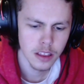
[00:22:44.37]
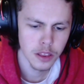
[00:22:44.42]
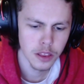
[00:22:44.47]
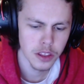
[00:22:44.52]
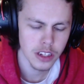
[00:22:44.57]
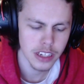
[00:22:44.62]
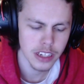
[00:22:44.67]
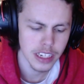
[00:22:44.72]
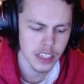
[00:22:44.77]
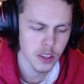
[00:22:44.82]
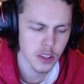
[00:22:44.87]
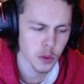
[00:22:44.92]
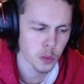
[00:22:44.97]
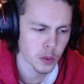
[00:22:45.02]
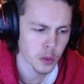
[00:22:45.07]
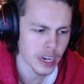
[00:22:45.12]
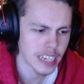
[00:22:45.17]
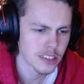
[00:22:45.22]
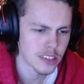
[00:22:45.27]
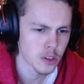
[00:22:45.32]
that either
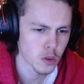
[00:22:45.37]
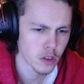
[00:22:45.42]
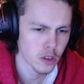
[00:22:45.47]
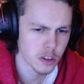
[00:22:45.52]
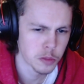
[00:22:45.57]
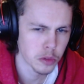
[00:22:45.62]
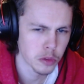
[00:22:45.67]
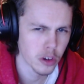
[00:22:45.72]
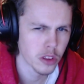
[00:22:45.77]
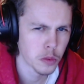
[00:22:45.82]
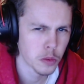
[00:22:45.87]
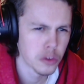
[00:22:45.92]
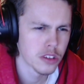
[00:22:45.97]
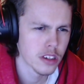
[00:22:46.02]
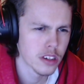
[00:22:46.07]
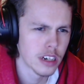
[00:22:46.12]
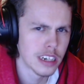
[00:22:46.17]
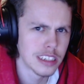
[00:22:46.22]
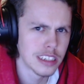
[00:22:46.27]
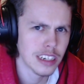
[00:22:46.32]
Wes or his brother was
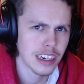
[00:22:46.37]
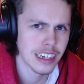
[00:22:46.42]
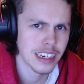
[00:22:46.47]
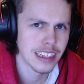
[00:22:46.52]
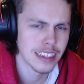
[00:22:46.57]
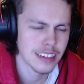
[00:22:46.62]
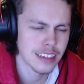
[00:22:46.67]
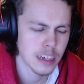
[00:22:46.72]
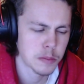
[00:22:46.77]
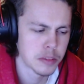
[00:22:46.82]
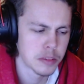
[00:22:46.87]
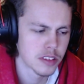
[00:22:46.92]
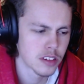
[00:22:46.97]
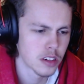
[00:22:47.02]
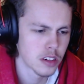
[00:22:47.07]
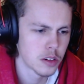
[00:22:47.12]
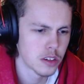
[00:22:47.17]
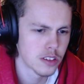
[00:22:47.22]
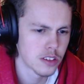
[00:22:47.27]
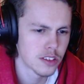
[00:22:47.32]
going to die in this
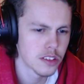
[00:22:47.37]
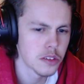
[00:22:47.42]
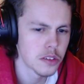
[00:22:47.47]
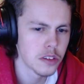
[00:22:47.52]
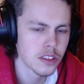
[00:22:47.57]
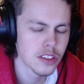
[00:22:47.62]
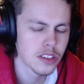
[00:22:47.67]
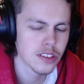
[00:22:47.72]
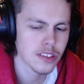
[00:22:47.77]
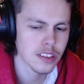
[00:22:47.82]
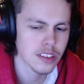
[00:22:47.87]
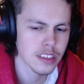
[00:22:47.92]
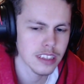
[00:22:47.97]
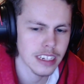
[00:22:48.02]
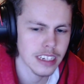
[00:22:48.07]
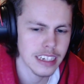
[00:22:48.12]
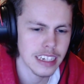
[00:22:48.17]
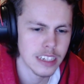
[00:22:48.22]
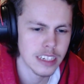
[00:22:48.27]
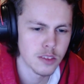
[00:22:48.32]
episode as soon as
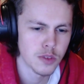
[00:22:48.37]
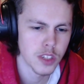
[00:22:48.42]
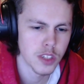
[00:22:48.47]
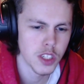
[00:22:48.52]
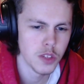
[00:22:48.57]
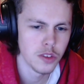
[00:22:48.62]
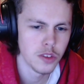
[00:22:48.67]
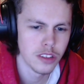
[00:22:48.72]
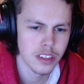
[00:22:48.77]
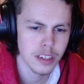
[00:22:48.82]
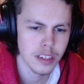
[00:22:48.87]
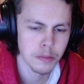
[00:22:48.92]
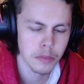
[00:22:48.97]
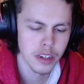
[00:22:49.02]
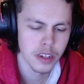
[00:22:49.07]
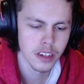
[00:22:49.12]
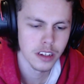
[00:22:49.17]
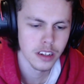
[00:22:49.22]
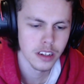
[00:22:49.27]
they introduced him,